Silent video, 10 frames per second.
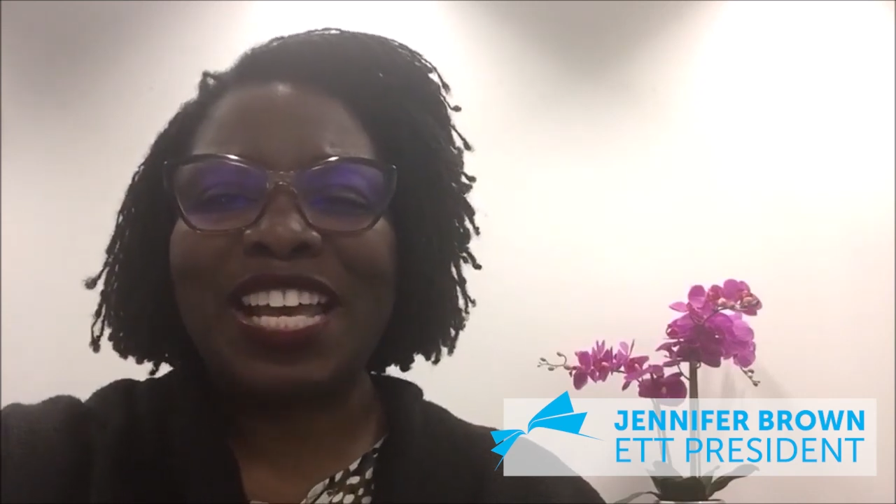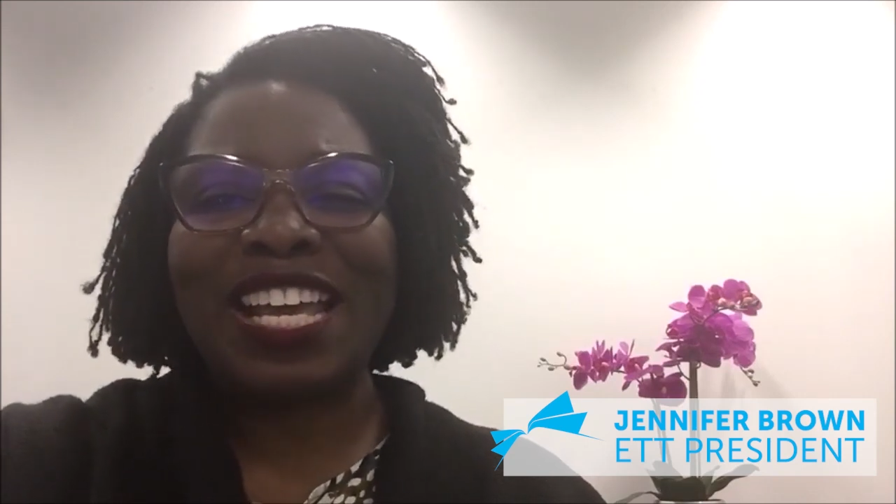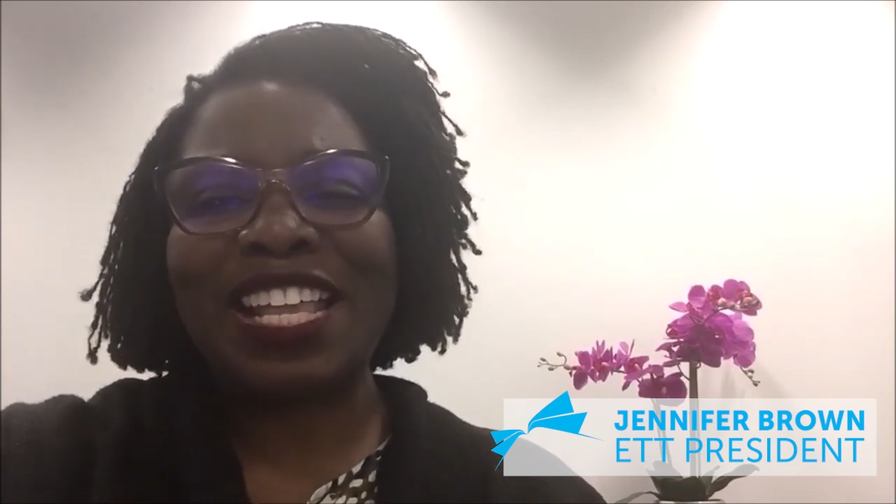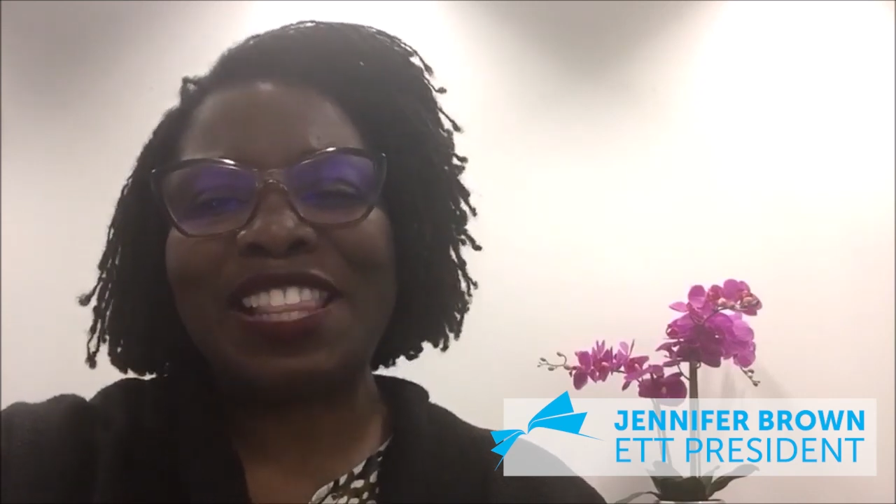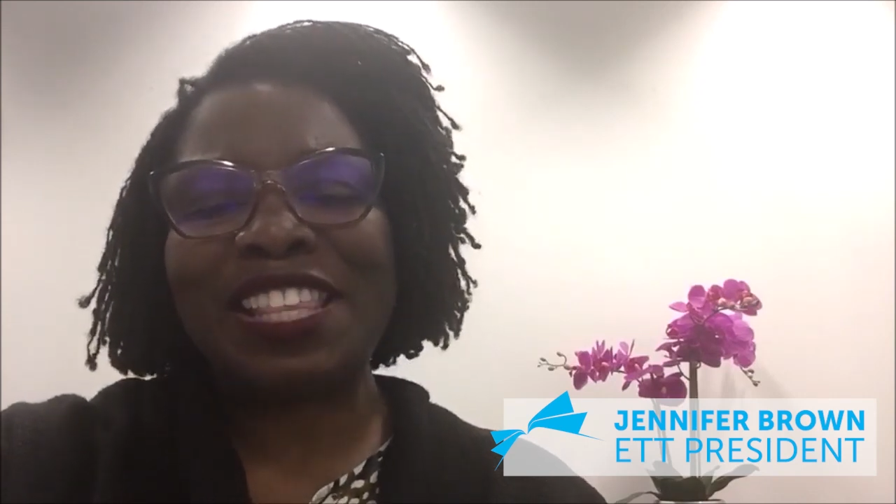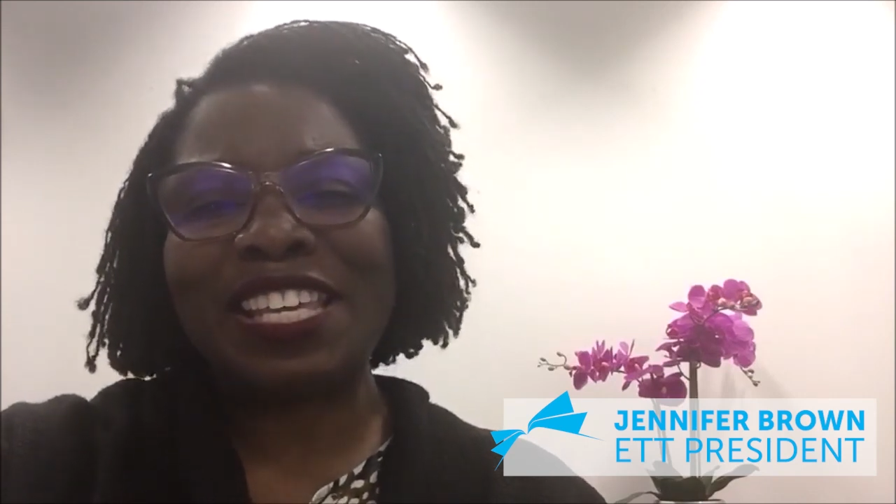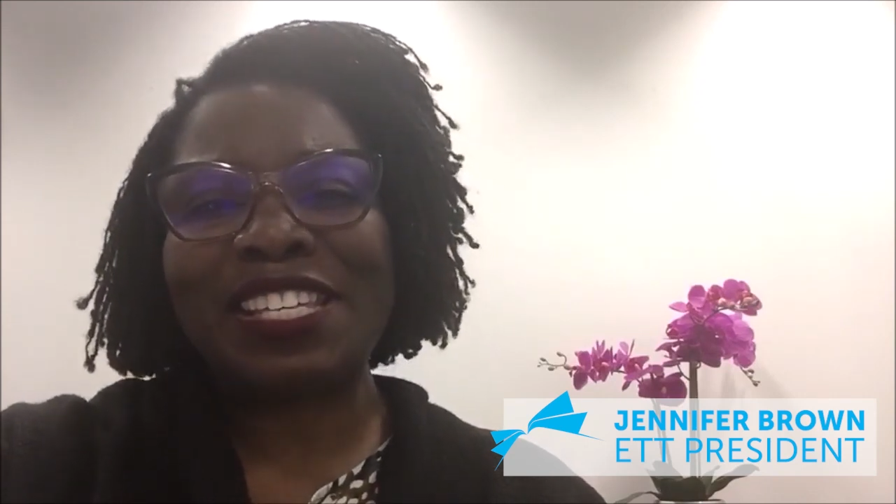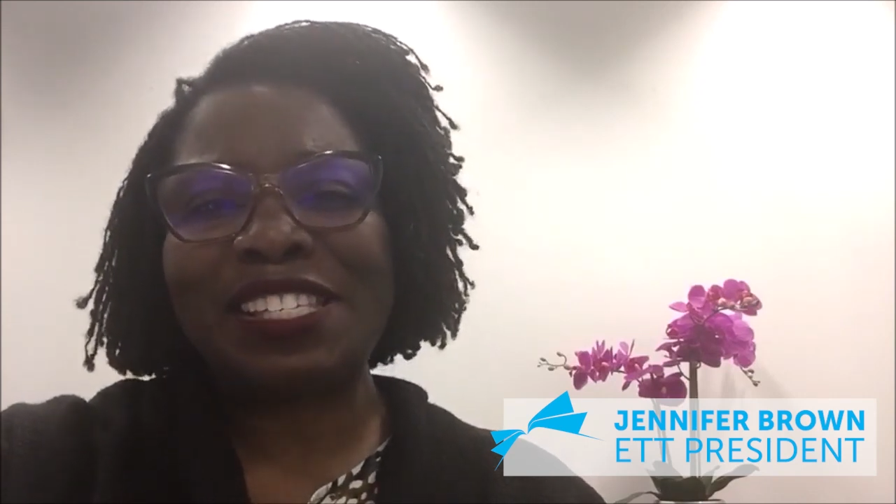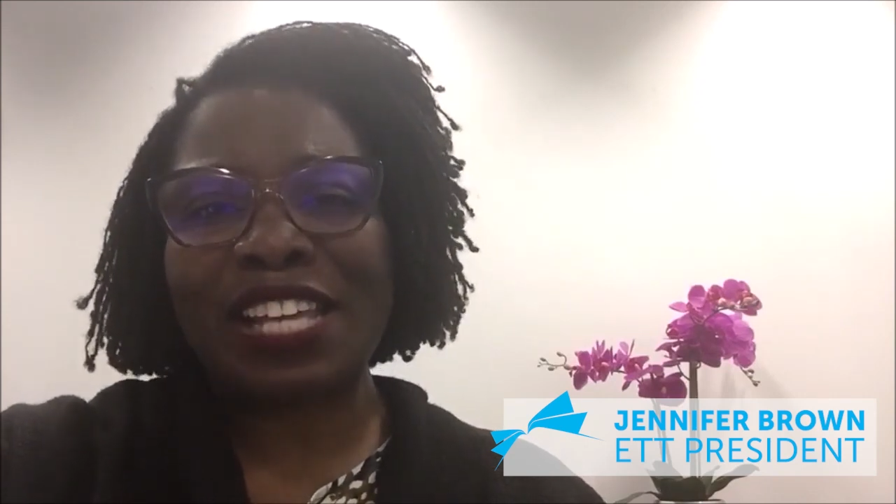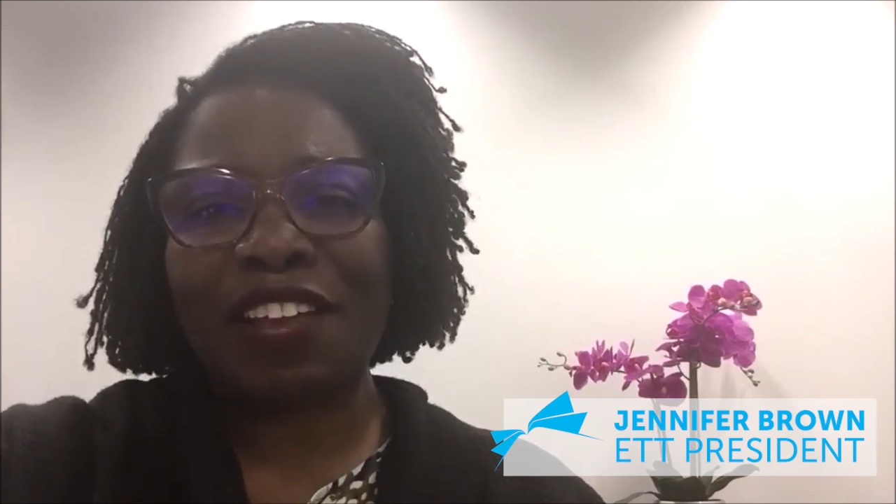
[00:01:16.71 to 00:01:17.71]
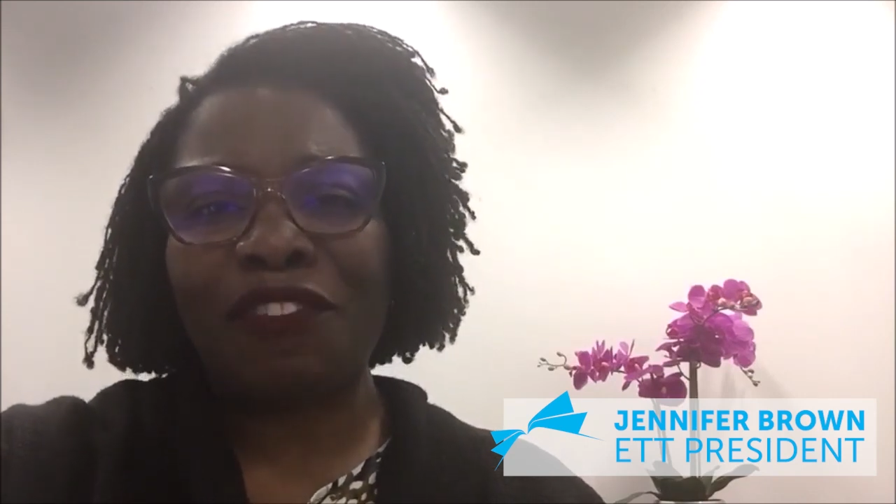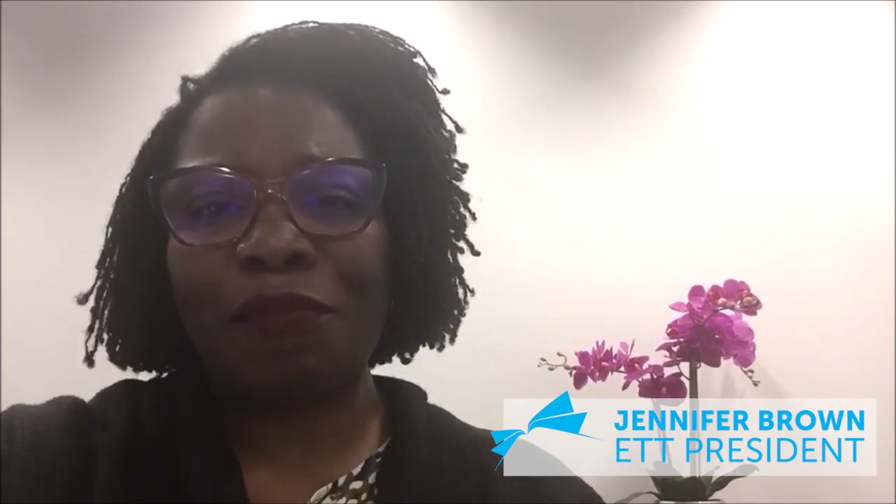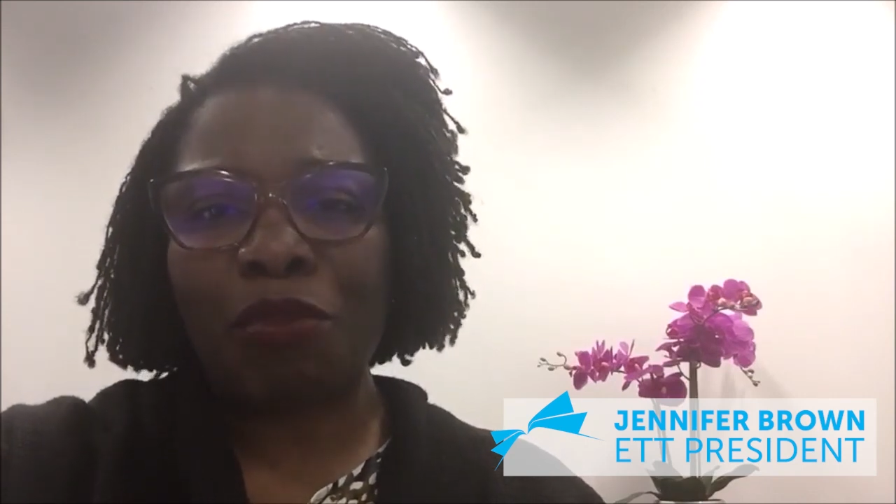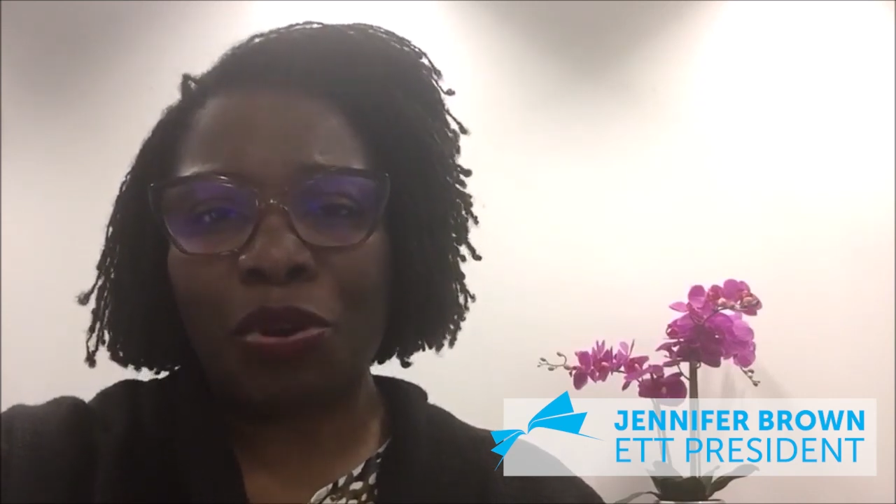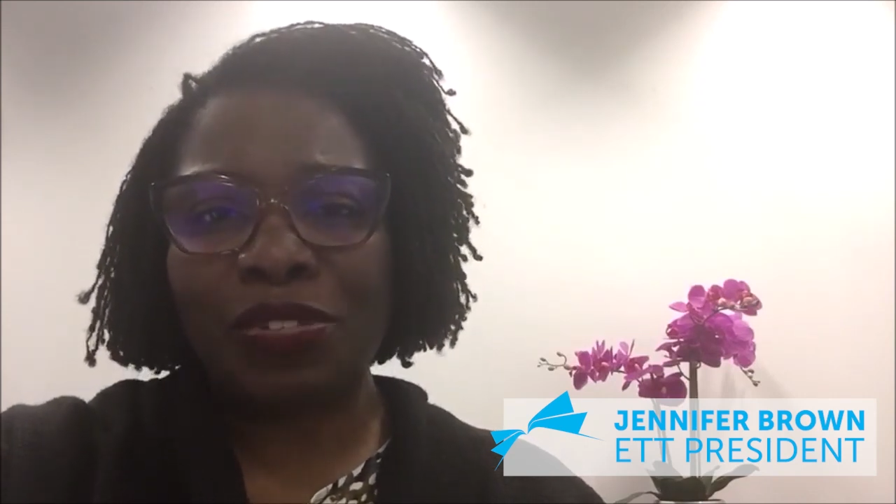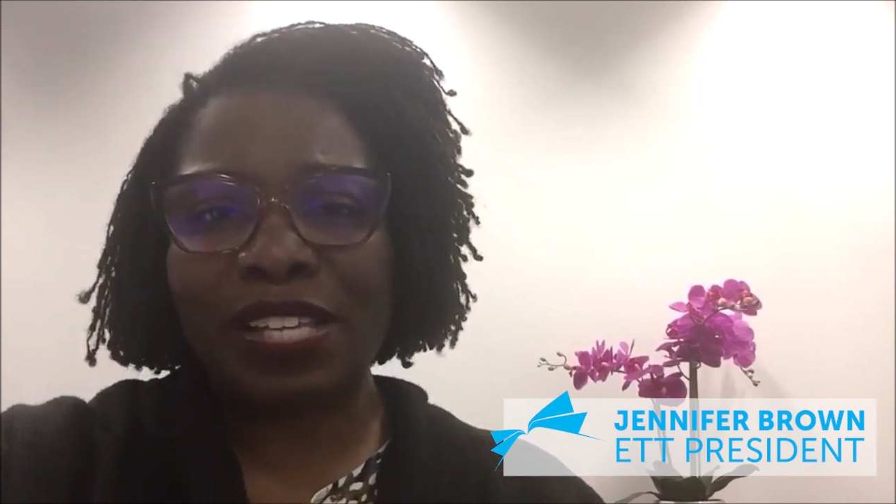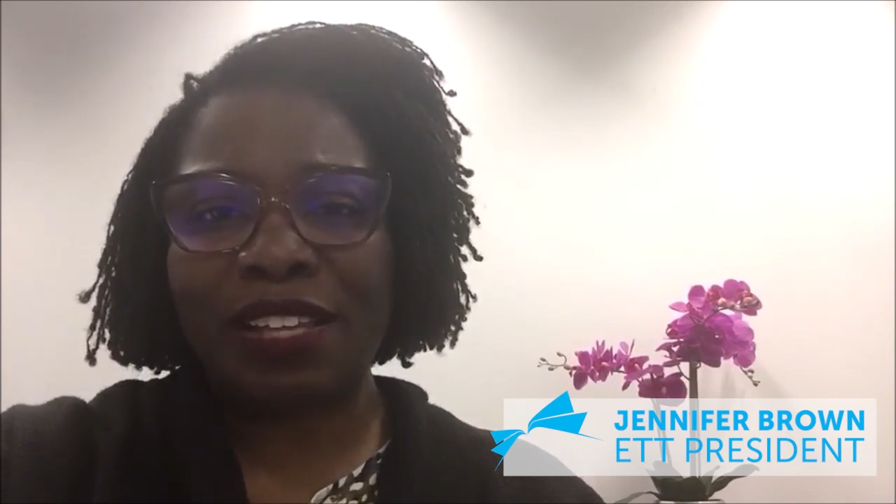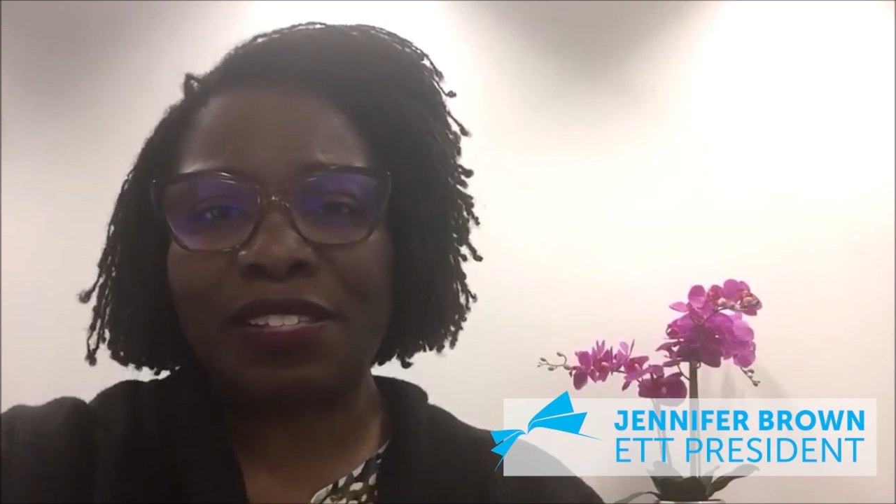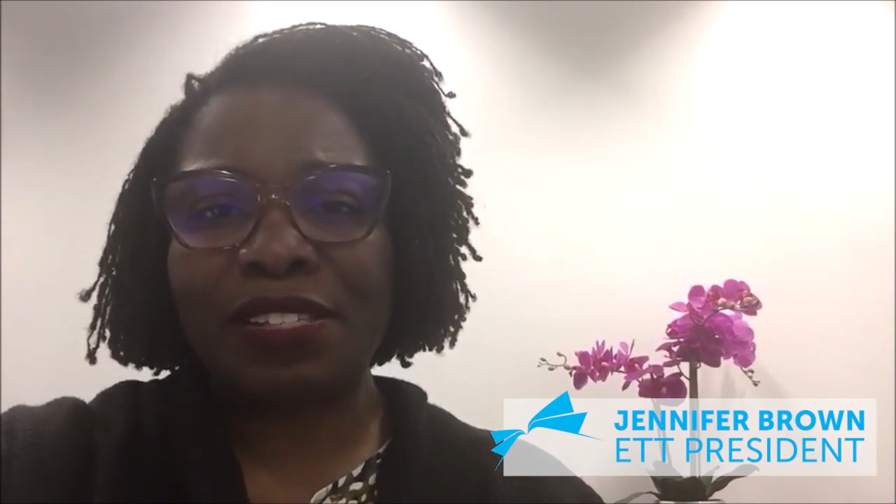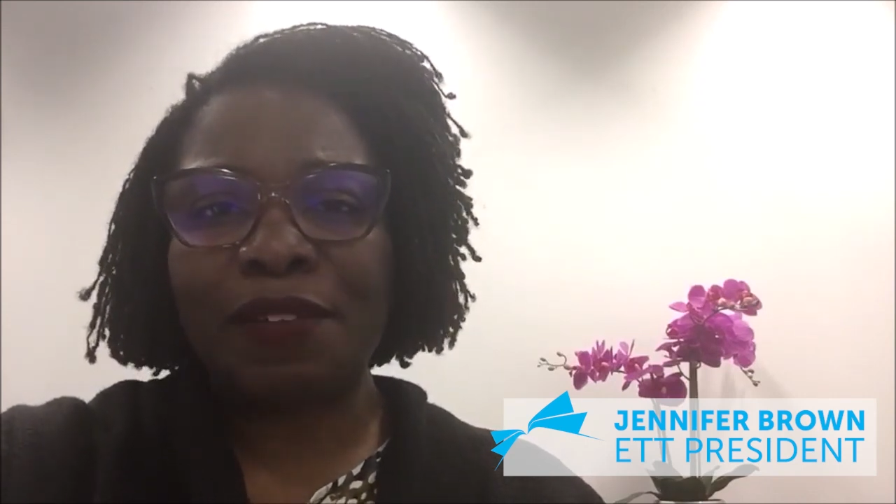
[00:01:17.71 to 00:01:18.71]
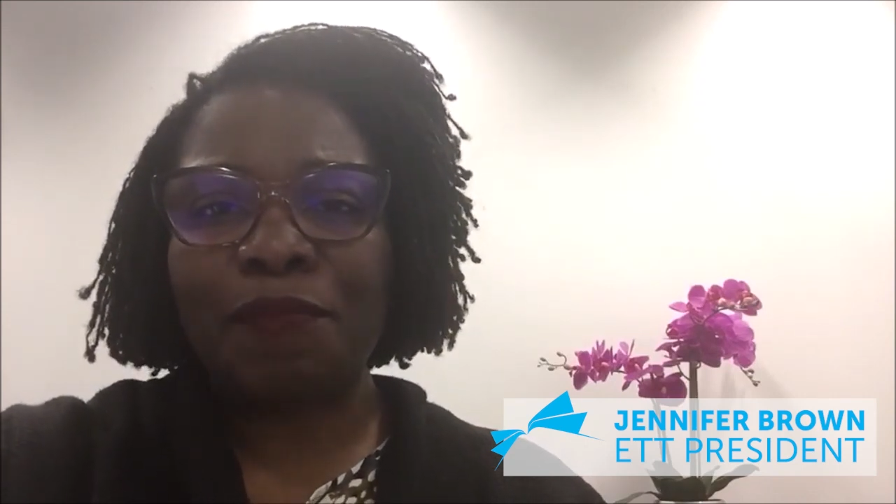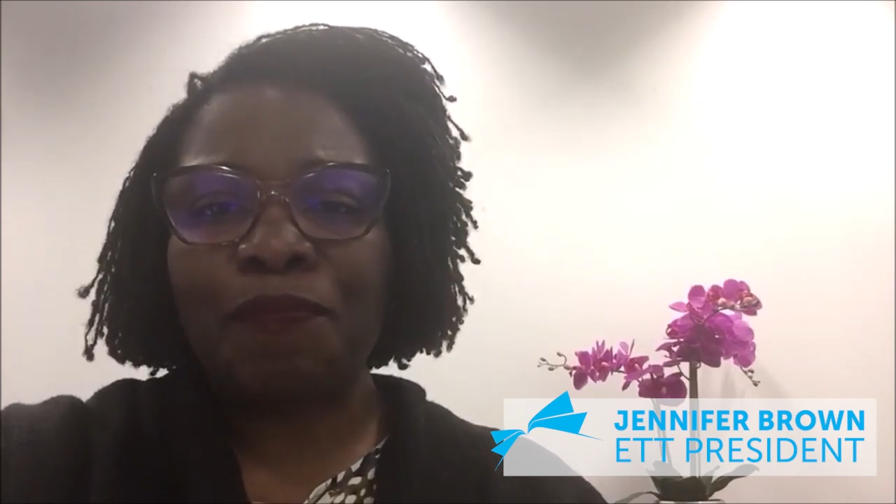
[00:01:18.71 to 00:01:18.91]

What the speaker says: in the staffing process.